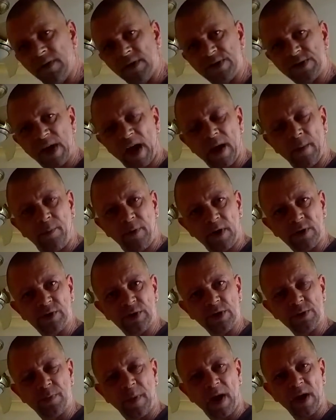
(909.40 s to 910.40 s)
the tyre
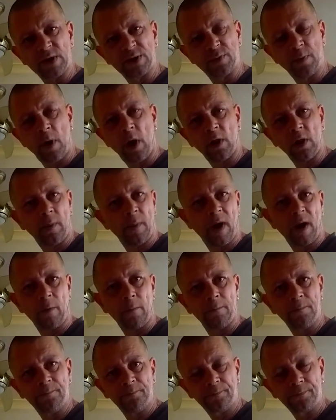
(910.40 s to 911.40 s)
pressures by a small amount
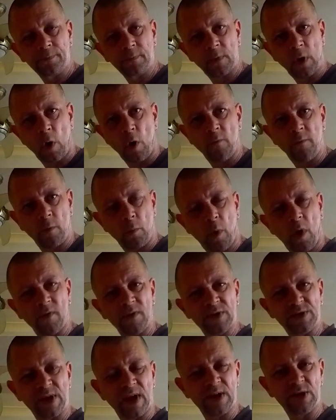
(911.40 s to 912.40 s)
over what
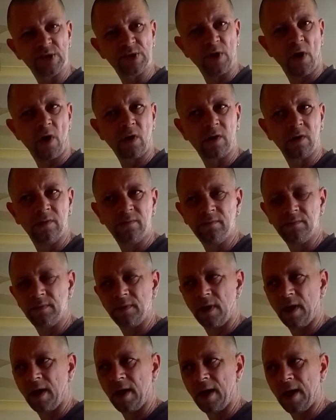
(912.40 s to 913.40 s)
they say stock.
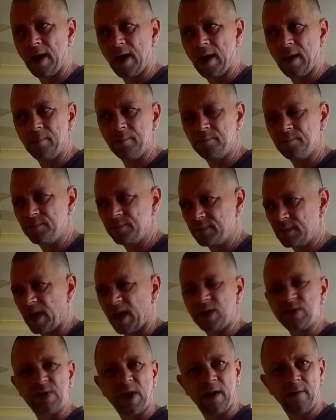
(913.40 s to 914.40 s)

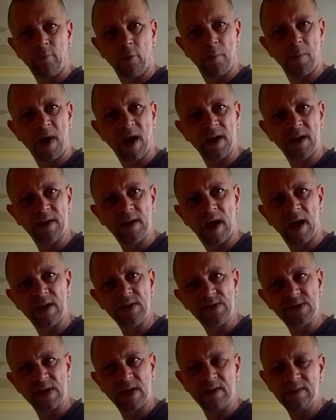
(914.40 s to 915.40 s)
Like I said, I run mine at
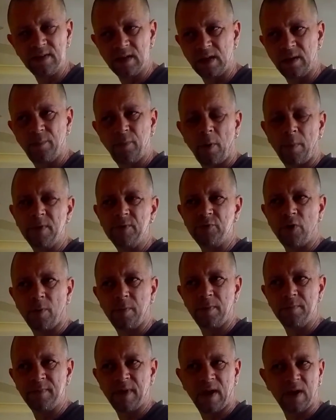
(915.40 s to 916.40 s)
90. You could probably drop
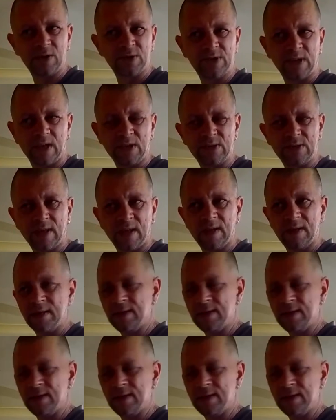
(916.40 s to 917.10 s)
them down to 60,